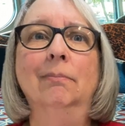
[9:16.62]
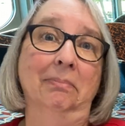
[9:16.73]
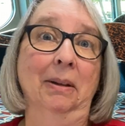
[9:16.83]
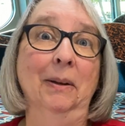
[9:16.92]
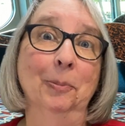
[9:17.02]

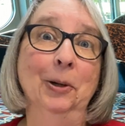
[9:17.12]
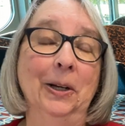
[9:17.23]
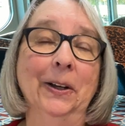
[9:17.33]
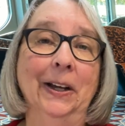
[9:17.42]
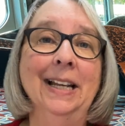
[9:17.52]
It's pretty
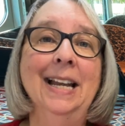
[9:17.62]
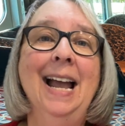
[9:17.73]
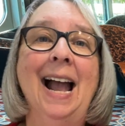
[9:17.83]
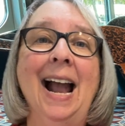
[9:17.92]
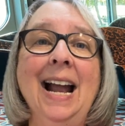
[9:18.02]
good.
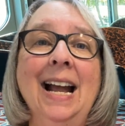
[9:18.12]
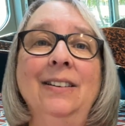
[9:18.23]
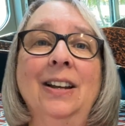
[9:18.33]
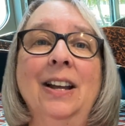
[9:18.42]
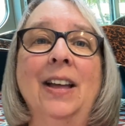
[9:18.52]

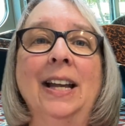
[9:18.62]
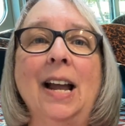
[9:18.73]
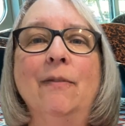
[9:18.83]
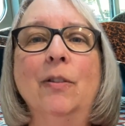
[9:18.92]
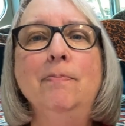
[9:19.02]
And they
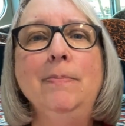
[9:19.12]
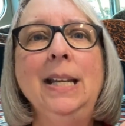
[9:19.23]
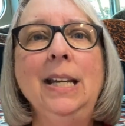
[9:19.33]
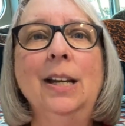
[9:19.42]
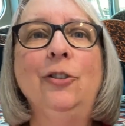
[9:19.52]
gave
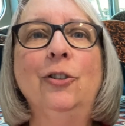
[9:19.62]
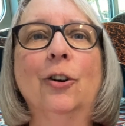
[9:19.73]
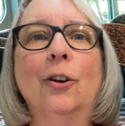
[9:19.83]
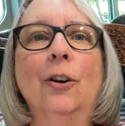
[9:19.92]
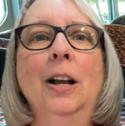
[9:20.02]

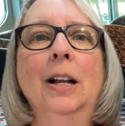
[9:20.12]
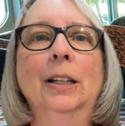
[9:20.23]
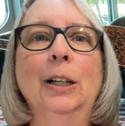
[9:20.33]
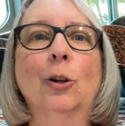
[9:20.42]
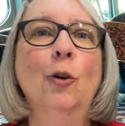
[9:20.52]
miniature
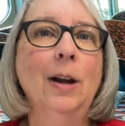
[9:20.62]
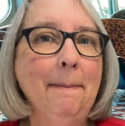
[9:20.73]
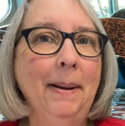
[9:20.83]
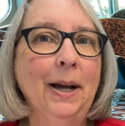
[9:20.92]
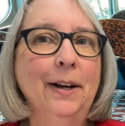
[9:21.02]
little
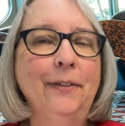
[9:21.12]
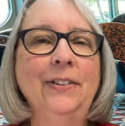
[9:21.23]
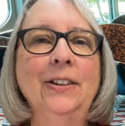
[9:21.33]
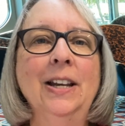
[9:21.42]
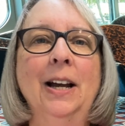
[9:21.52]
cream puffs.